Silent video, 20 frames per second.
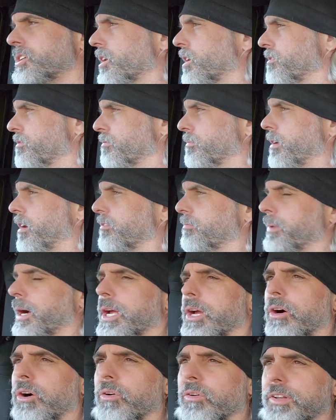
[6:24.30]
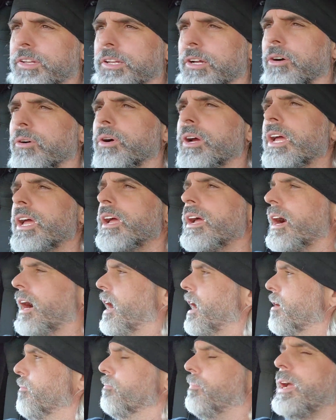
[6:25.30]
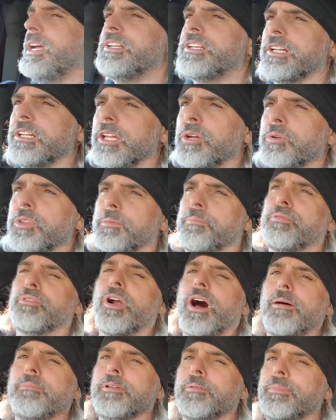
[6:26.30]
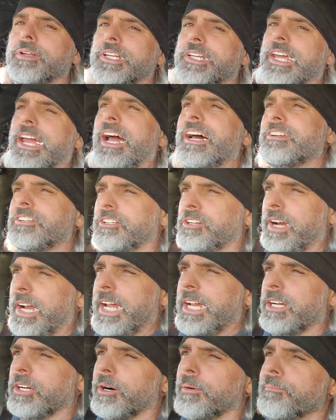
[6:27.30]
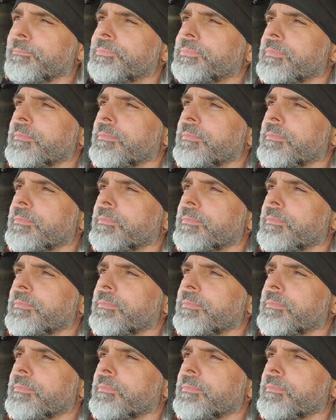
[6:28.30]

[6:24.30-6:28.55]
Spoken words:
of my own. So basically the problem is caster angle.